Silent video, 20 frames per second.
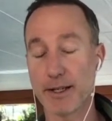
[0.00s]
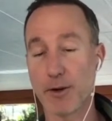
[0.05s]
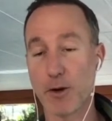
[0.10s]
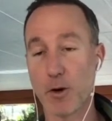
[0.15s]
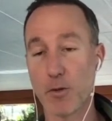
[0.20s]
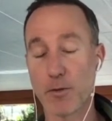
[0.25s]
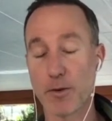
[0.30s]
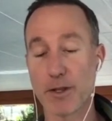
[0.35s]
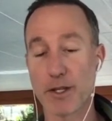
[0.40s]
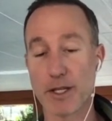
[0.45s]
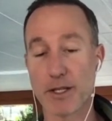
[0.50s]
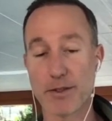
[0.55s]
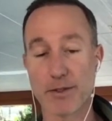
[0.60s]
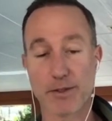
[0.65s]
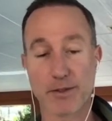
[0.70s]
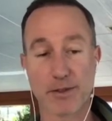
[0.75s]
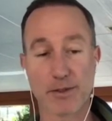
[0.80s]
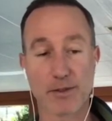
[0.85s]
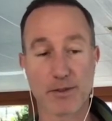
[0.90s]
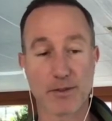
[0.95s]
over
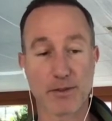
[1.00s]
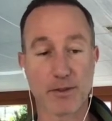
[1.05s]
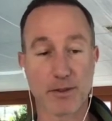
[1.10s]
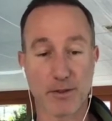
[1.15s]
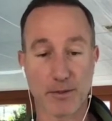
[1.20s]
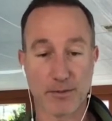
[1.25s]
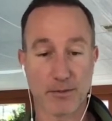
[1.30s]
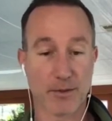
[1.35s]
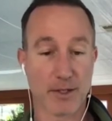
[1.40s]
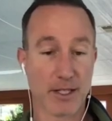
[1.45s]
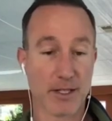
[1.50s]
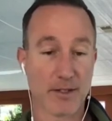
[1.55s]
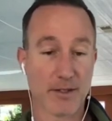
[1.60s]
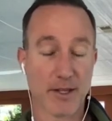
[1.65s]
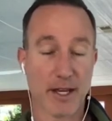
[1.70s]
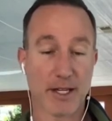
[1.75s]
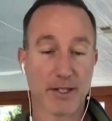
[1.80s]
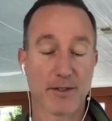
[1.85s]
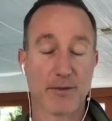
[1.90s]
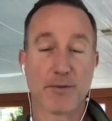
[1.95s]
these
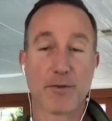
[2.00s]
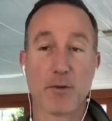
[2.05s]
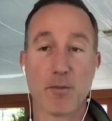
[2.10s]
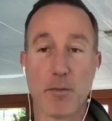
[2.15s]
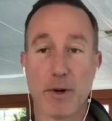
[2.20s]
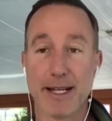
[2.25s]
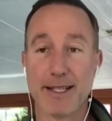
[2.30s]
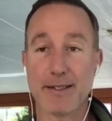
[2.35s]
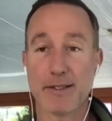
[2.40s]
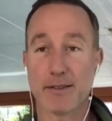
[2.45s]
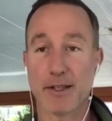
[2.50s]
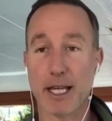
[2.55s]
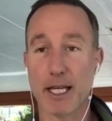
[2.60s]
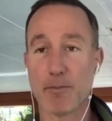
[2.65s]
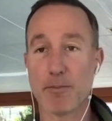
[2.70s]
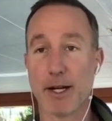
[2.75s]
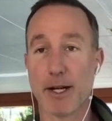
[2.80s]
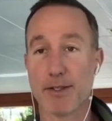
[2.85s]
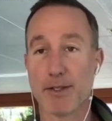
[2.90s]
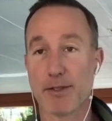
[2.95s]
next few months,
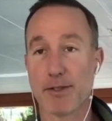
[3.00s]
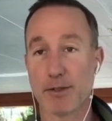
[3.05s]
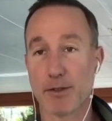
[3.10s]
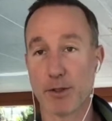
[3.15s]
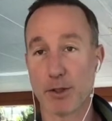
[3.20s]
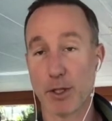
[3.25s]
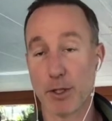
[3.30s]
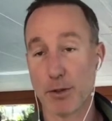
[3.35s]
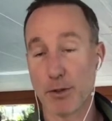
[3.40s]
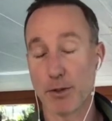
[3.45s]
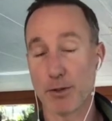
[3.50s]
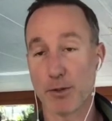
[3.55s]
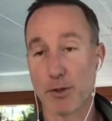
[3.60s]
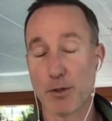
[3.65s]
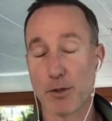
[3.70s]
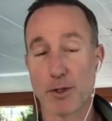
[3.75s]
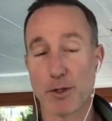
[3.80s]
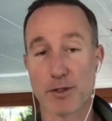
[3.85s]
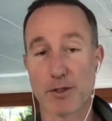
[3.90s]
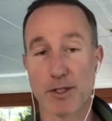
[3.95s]
8 months, year,
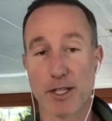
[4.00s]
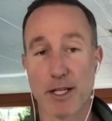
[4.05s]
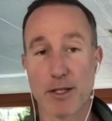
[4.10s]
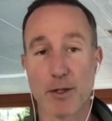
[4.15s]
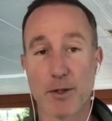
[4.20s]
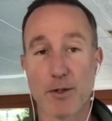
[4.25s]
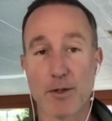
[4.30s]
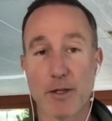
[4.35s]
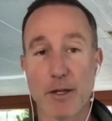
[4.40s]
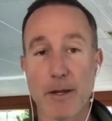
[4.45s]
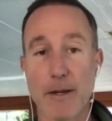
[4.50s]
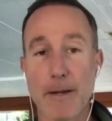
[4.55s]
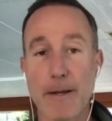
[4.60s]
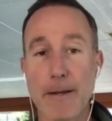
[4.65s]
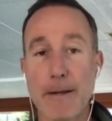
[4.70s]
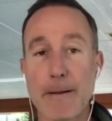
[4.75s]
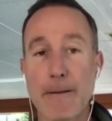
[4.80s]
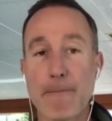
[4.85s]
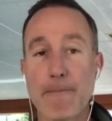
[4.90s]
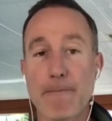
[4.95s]
2 years, 10 years.
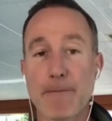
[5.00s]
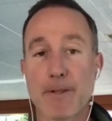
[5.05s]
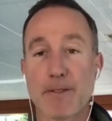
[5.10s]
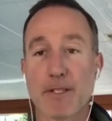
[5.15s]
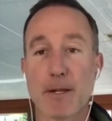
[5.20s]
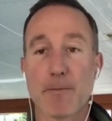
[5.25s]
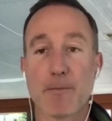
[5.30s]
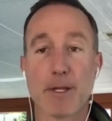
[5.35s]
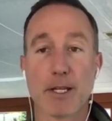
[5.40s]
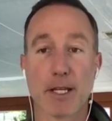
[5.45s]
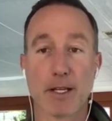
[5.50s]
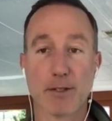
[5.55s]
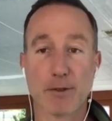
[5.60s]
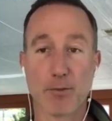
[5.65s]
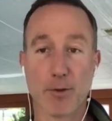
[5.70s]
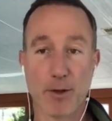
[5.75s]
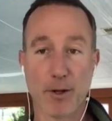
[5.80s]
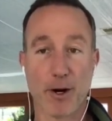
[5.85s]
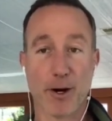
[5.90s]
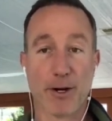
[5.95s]
The same thing is
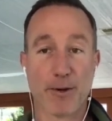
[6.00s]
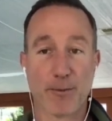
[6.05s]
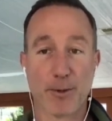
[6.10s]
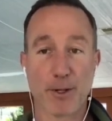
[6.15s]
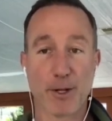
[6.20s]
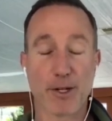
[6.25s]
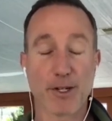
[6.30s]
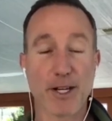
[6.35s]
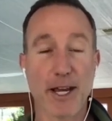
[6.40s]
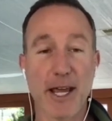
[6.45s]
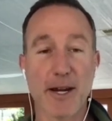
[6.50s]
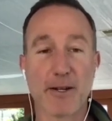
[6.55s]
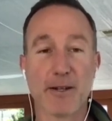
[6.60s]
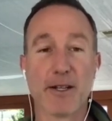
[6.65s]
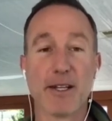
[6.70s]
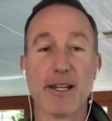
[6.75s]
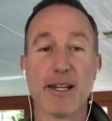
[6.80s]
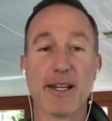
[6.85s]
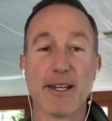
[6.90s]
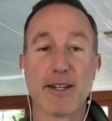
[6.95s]
with our
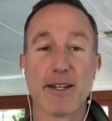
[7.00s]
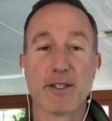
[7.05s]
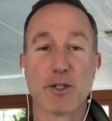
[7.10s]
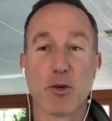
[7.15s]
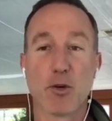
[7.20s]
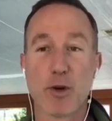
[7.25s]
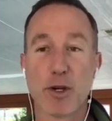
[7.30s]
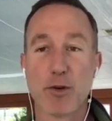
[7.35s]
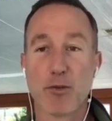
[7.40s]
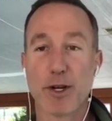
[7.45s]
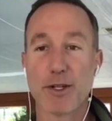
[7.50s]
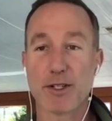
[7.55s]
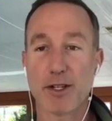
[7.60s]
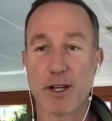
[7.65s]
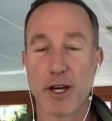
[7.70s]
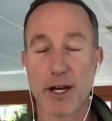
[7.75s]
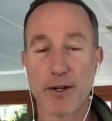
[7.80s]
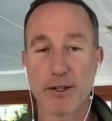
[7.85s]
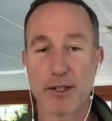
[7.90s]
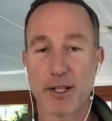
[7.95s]
channel. So we reached
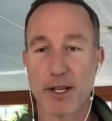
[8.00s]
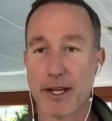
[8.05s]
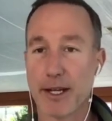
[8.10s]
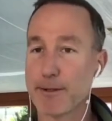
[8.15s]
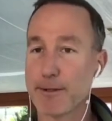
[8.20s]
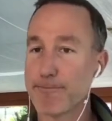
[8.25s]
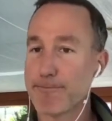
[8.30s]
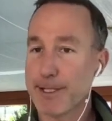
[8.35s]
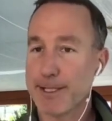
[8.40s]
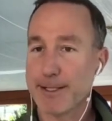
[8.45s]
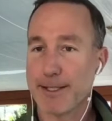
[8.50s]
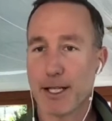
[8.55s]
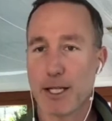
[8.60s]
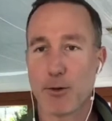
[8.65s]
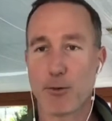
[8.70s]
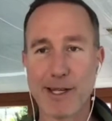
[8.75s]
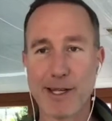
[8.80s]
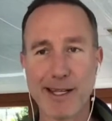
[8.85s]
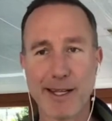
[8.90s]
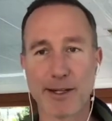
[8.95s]
100K just like
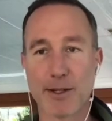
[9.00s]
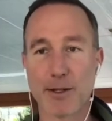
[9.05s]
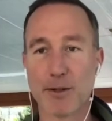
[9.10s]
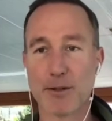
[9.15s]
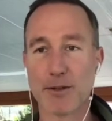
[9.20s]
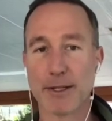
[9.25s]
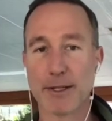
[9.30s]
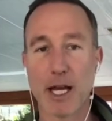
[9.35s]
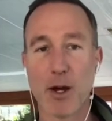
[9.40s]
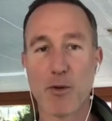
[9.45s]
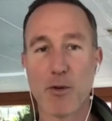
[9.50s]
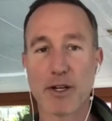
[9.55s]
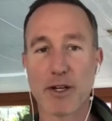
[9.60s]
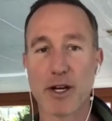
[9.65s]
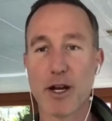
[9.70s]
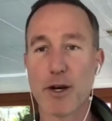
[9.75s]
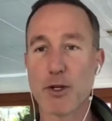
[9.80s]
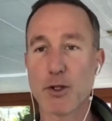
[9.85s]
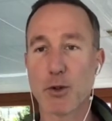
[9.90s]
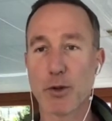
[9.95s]
a week ago, and now we're at
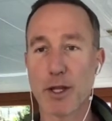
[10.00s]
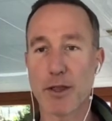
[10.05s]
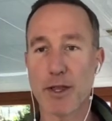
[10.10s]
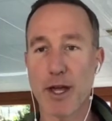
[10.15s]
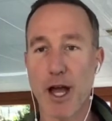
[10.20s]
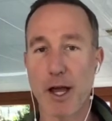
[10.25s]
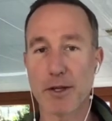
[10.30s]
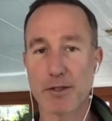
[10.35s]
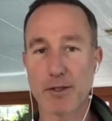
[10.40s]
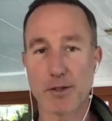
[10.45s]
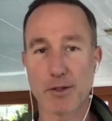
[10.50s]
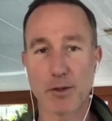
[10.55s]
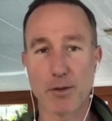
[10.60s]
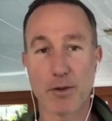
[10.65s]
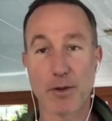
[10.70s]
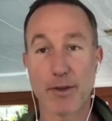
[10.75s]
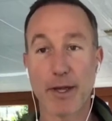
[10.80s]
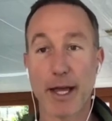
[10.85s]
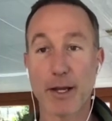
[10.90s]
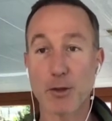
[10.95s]
120,000. So
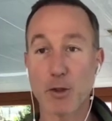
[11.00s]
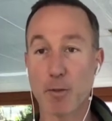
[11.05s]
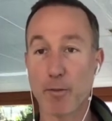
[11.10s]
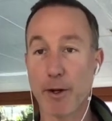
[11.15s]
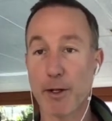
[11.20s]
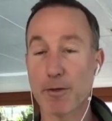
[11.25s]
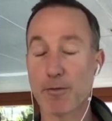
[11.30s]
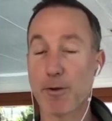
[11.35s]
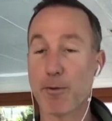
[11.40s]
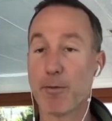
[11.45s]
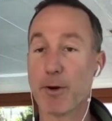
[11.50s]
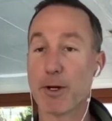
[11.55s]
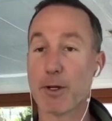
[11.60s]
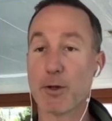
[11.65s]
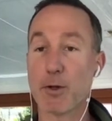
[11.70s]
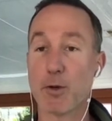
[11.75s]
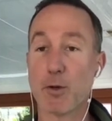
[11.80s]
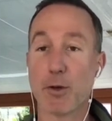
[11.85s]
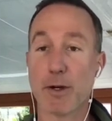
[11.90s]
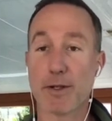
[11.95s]
thanks so much for everybody
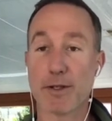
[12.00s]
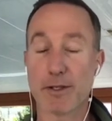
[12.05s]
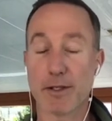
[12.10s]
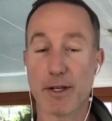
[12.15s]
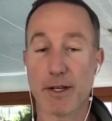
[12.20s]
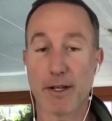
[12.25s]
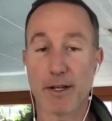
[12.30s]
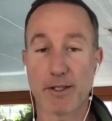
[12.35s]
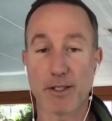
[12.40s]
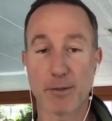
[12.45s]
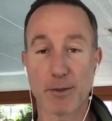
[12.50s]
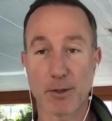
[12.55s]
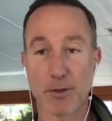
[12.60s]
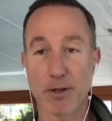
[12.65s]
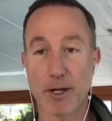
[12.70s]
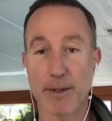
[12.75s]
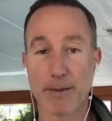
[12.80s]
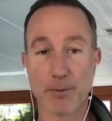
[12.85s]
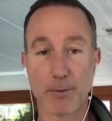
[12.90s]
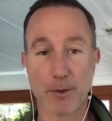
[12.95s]
who has
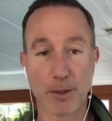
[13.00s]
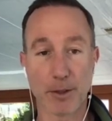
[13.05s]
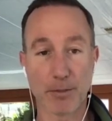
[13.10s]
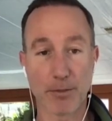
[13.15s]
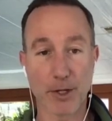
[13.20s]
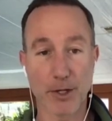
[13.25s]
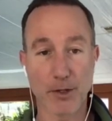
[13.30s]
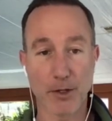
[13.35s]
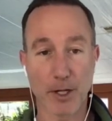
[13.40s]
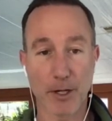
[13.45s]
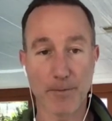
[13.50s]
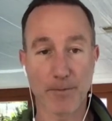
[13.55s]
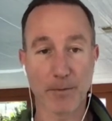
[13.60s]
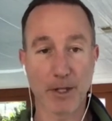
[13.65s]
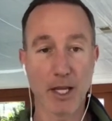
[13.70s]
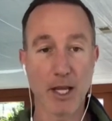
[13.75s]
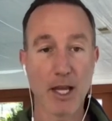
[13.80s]
subscribed. Really appreciate it.